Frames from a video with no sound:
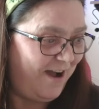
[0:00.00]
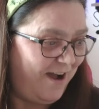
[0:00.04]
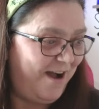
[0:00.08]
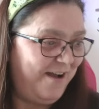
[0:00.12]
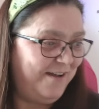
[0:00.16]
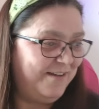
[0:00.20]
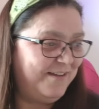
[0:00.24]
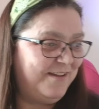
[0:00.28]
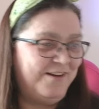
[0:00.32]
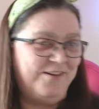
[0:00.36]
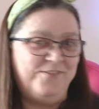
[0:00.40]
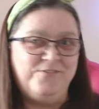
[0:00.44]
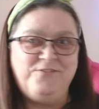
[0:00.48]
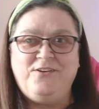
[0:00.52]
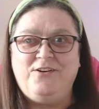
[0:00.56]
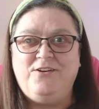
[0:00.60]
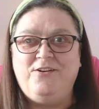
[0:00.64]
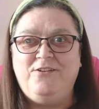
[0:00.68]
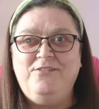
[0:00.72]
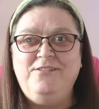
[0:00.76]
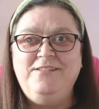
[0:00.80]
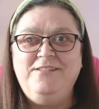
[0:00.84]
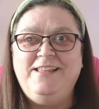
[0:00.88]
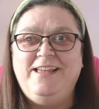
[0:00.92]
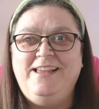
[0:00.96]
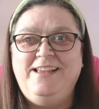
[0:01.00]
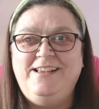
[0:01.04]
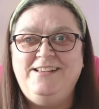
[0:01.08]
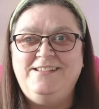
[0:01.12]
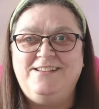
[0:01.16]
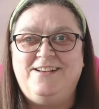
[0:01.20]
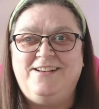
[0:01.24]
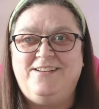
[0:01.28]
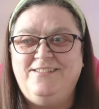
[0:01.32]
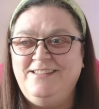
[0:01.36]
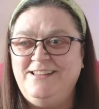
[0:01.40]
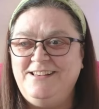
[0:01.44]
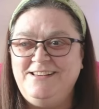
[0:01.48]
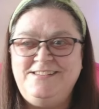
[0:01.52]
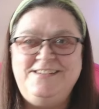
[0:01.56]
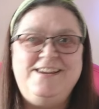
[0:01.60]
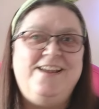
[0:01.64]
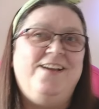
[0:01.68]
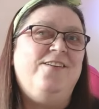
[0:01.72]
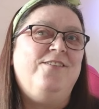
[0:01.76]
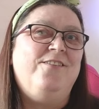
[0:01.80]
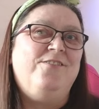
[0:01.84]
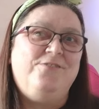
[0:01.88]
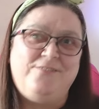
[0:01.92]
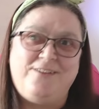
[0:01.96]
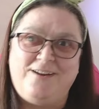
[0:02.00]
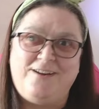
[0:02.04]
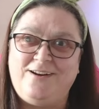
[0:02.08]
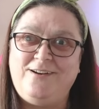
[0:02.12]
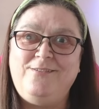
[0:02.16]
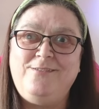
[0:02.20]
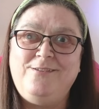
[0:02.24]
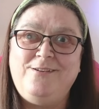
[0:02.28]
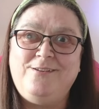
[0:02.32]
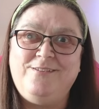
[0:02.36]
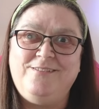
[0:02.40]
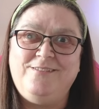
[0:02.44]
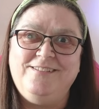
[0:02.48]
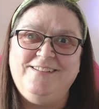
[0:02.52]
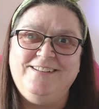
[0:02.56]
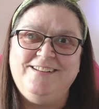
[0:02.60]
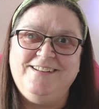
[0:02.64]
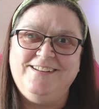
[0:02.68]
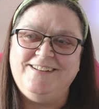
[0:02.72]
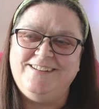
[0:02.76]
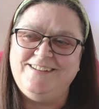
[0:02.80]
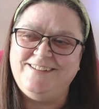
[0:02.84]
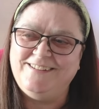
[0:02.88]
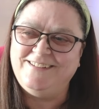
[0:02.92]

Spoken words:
I'm going to put all these on the shelf. Hold on.